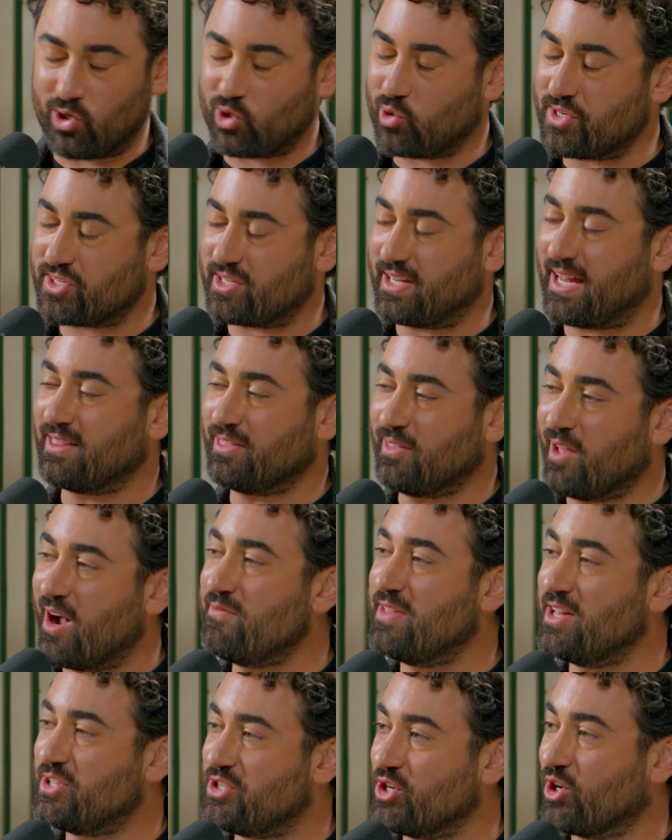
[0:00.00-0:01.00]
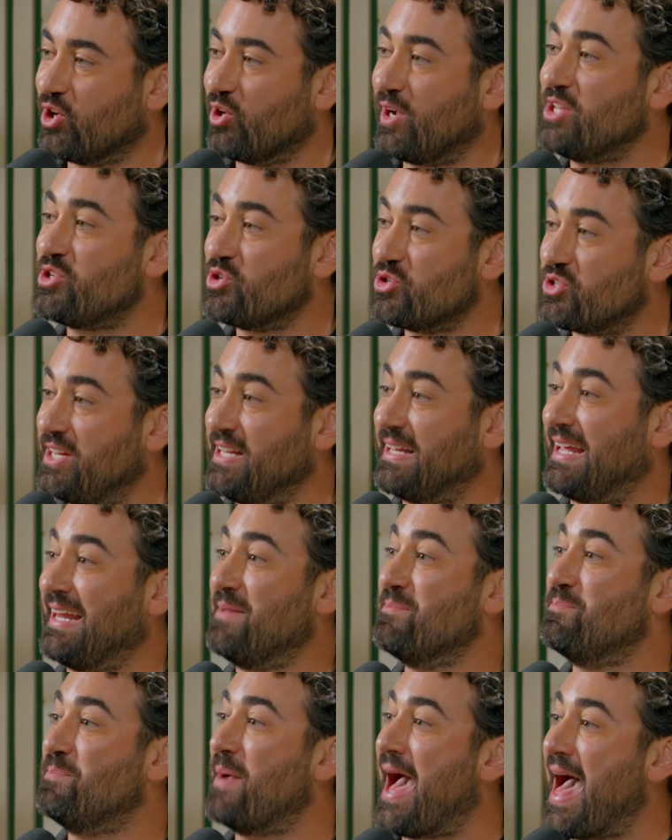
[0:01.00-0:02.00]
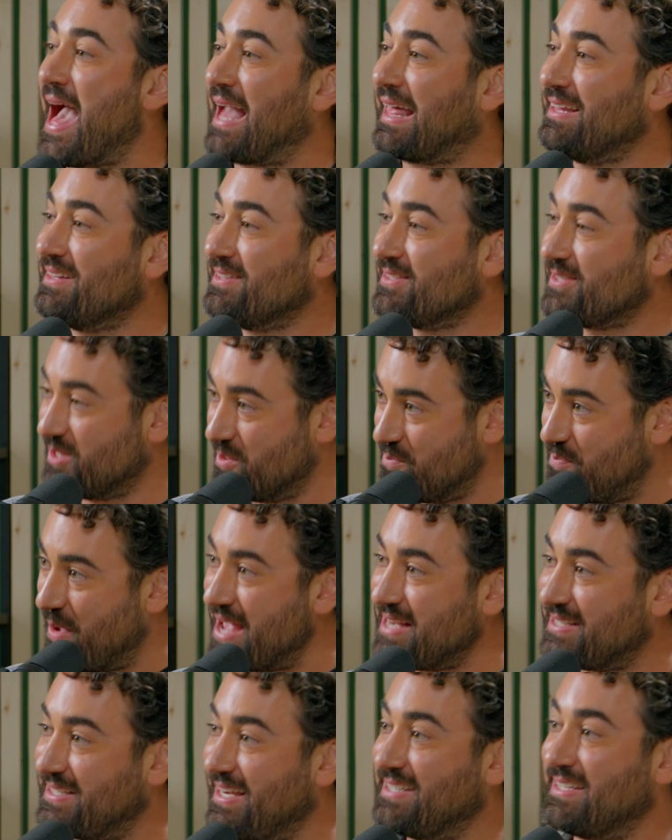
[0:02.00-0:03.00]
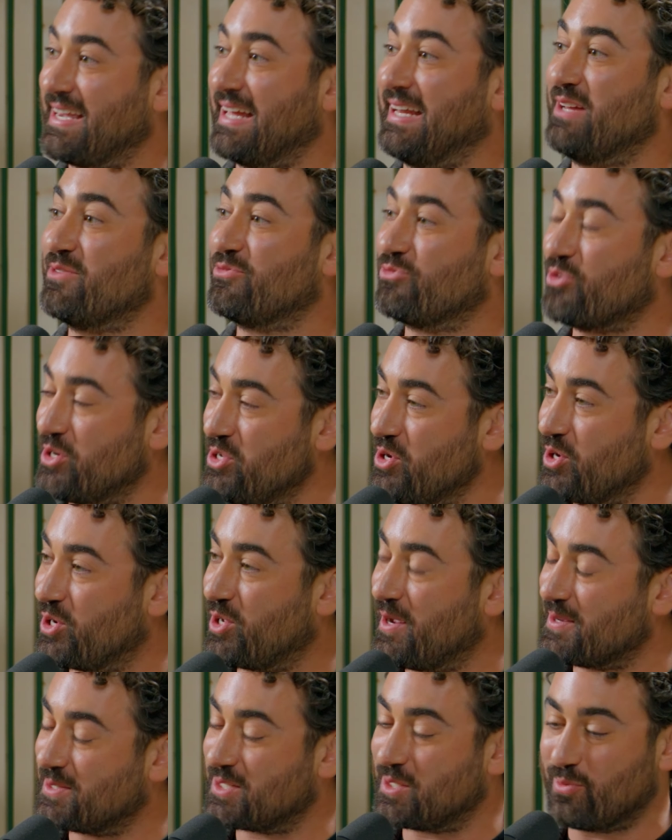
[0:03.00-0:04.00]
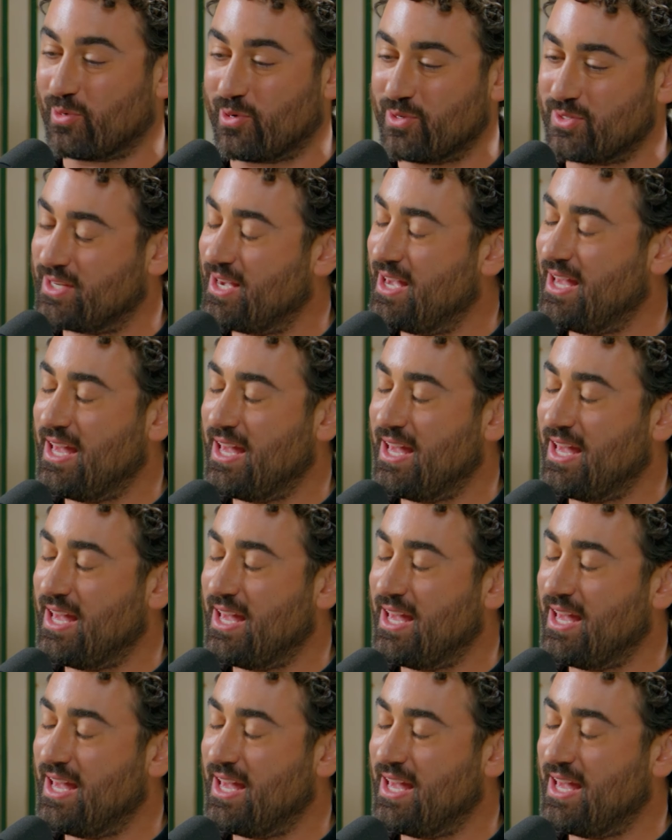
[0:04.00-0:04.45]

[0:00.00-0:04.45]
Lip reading: Well, Kristen, I love that you're interested in getting back to the basics, getting in front of your customers.